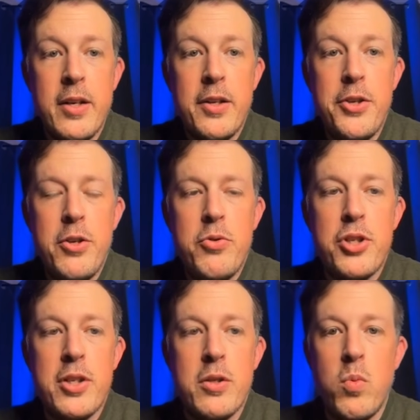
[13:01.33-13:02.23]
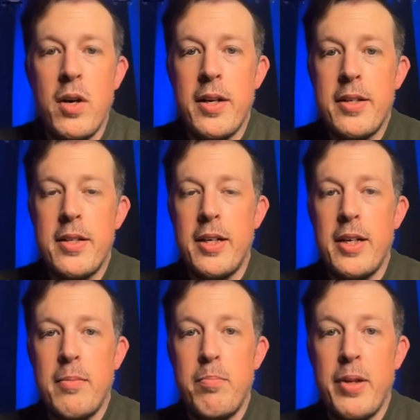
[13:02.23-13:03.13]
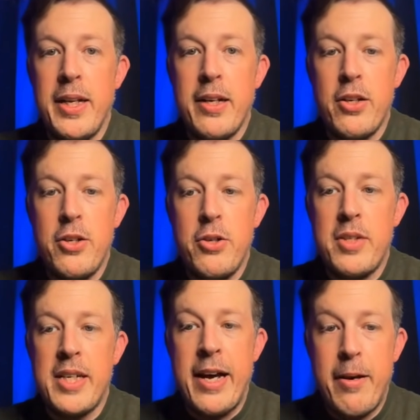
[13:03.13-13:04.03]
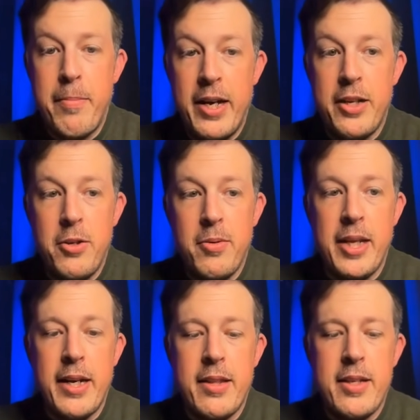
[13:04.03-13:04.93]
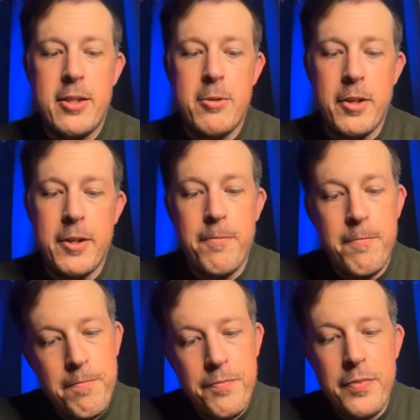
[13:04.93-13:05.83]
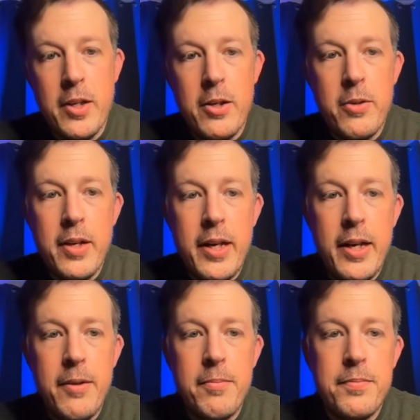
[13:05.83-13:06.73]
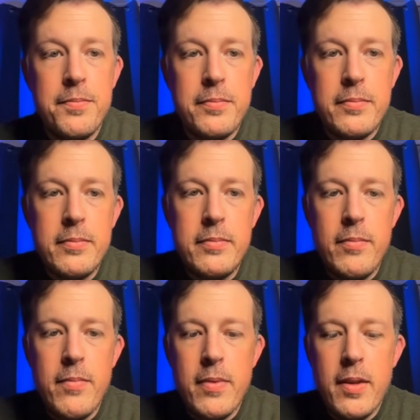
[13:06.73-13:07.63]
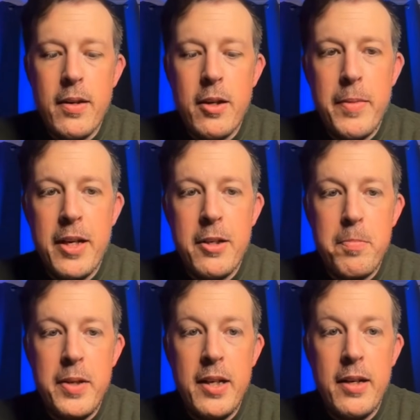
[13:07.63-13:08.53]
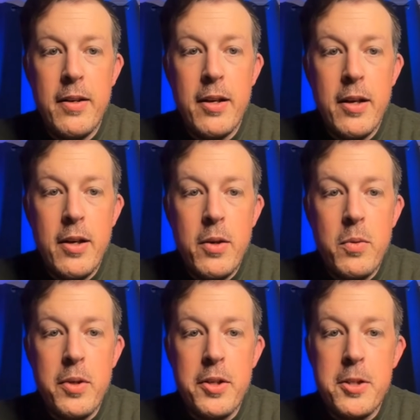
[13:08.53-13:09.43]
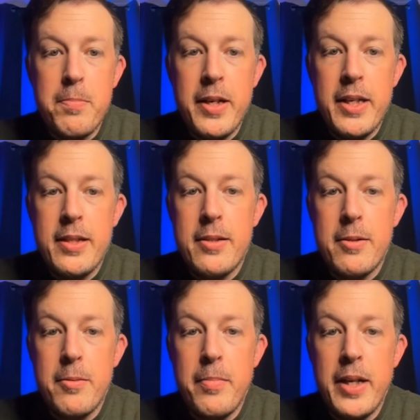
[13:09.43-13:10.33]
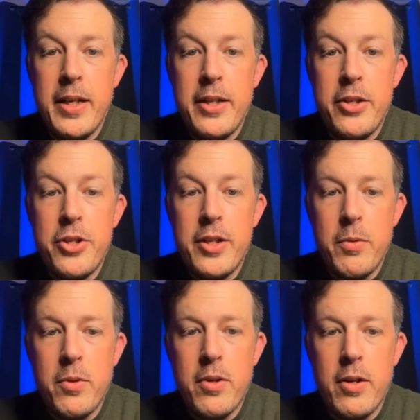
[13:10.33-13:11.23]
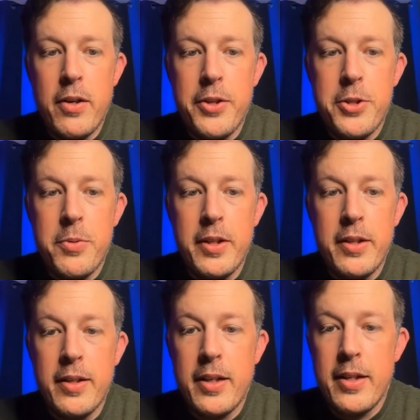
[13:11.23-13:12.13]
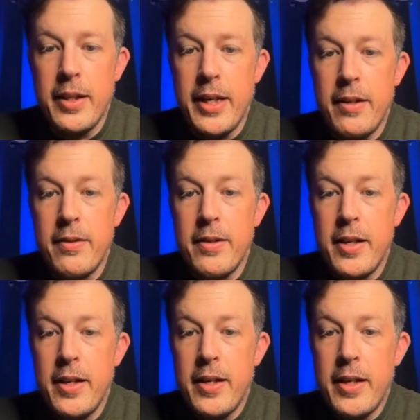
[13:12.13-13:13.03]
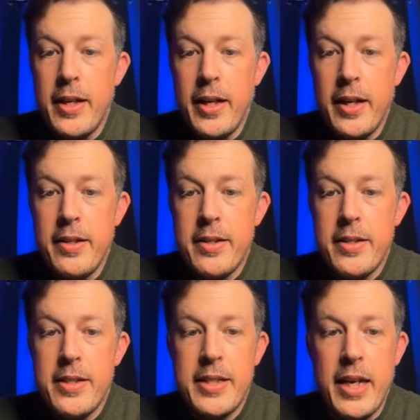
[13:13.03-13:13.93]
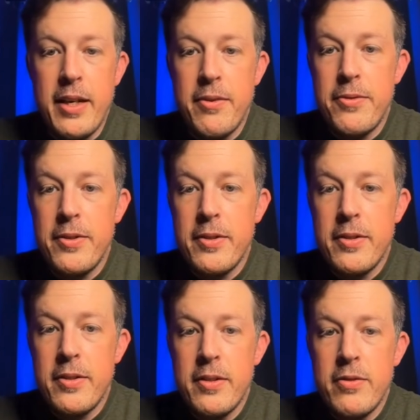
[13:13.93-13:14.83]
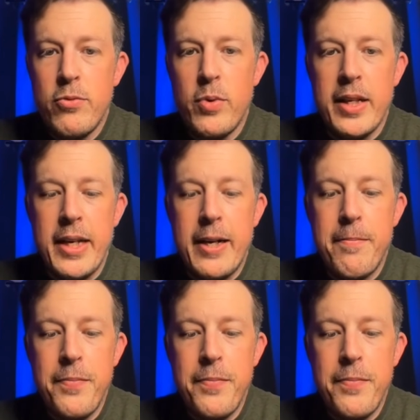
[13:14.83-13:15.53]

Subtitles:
You just want a blank new tab and you like this one. Okay. Command P, workspace, manage. I'll call this one clean and save. Voila.